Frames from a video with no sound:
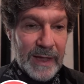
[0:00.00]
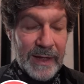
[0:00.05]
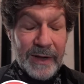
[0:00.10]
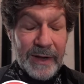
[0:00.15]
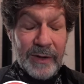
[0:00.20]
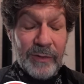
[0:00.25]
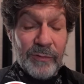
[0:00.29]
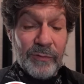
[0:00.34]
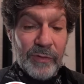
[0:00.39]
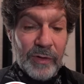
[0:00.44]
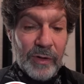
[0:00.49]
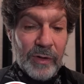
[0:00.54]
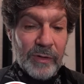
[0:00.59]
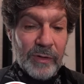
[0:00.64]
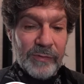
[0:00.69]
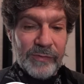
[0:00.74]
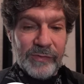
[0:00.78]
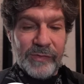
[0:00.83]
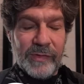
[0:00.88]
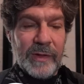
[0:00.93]
and it
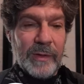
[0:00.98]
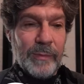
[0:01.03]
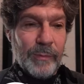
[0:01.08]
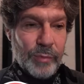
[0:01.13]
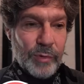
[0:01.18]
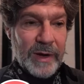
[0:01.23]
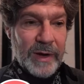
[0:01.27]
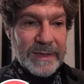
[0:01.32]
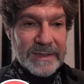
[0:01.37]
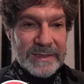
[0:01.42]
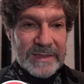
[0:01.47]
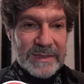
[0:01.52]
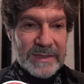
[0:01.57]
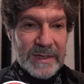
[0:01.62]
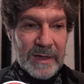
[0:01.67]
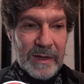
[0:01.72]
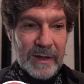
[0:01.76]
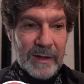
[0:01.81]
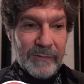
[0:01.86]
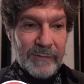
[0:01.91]
involves the
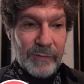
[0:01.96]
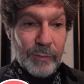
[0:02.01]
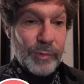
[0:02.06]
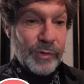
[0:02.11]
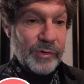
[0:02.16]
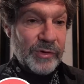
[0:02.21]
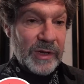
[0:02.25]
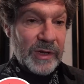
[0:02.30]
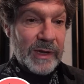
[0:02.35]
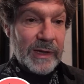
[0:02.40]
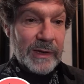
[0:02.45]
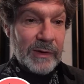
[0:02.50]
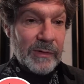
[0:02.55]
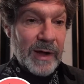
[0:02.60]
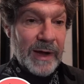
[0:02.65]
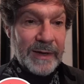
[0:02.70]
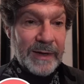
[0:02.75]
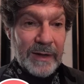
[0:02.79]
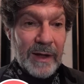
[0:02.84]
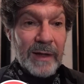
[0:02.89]
embrace of a particular
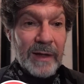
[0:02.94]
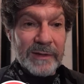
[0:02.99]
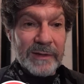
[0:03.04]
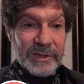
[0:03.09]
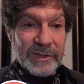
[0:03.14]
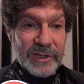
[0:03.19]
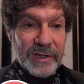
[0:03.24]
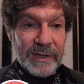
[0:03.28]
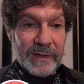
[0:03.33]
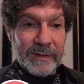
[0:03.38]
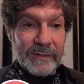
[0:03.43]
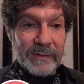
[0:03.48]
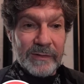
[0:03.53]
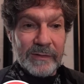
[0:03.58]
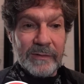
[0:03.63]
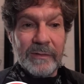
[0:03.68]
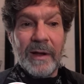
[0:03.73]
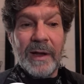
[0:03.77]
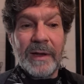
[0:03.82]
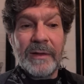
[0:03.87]
ideology,
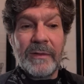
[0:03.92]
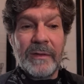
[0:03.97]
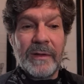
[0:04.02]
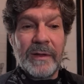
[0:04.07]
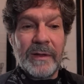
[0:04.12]
right?